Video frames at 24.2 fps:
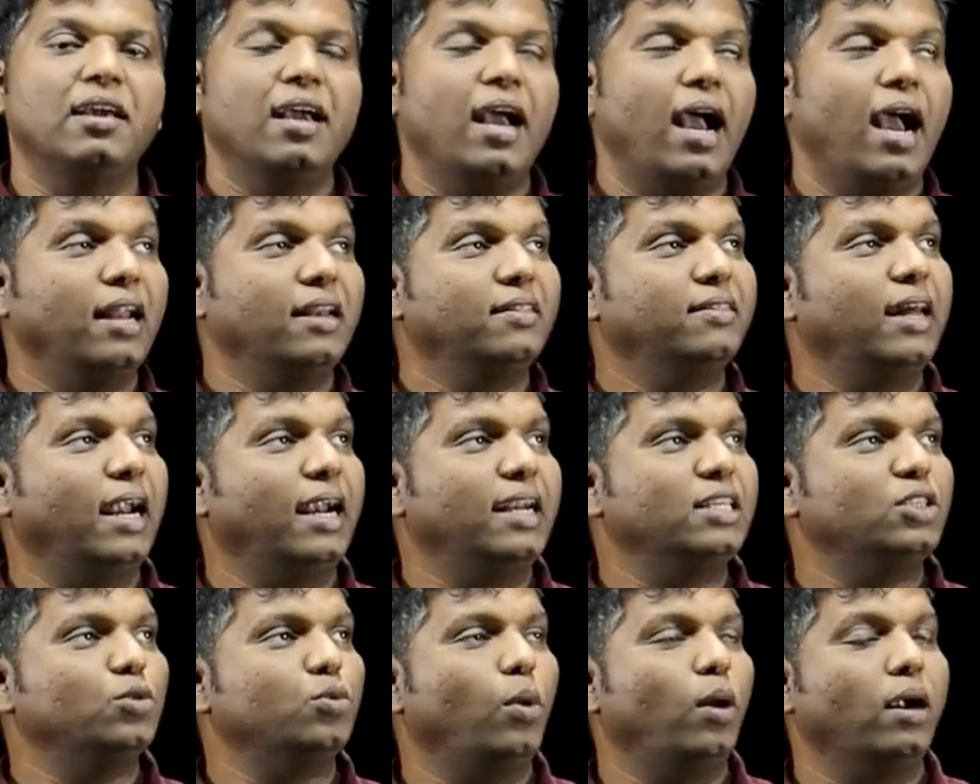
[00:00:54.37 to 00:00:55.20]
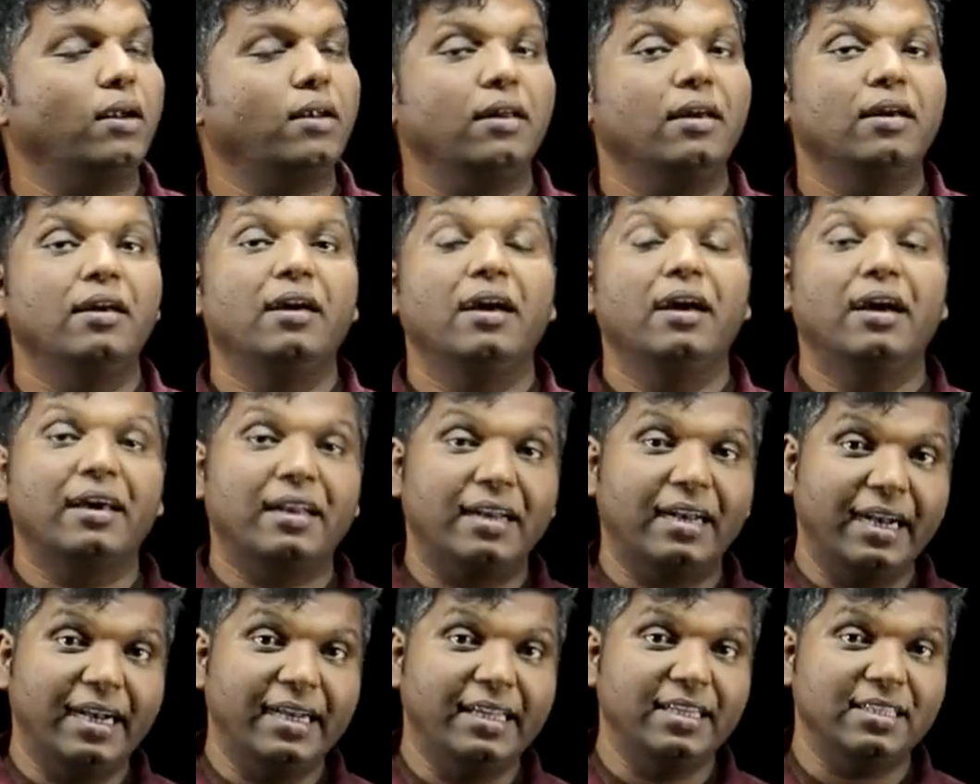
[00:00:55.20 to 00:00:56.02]
and that is what
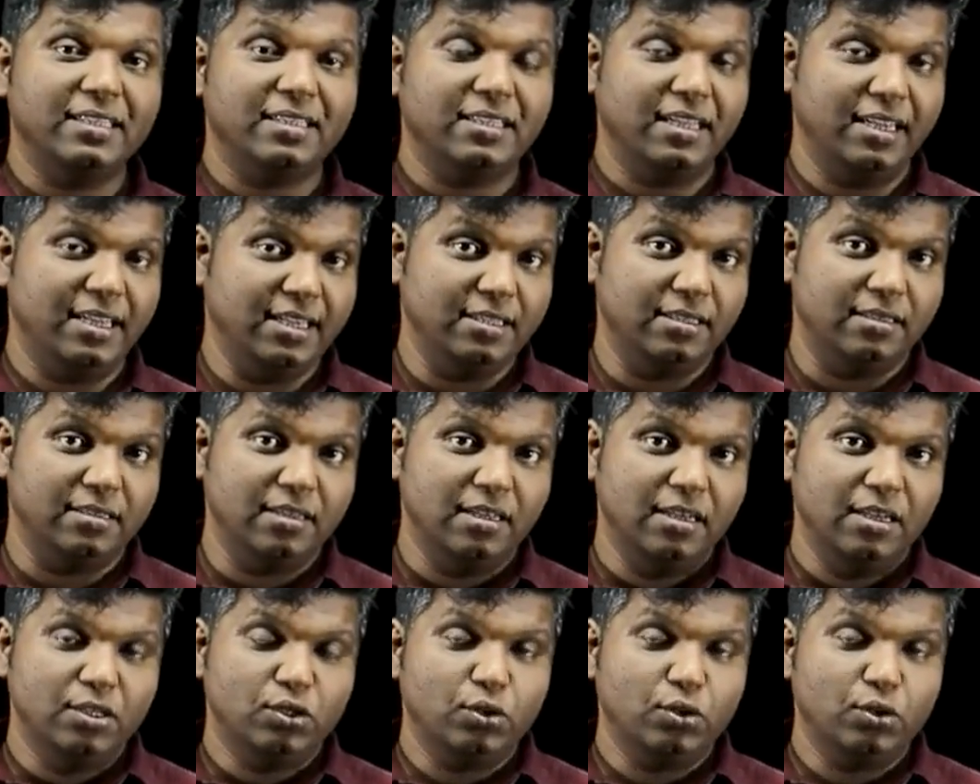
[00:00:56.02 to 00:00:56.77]
radius is.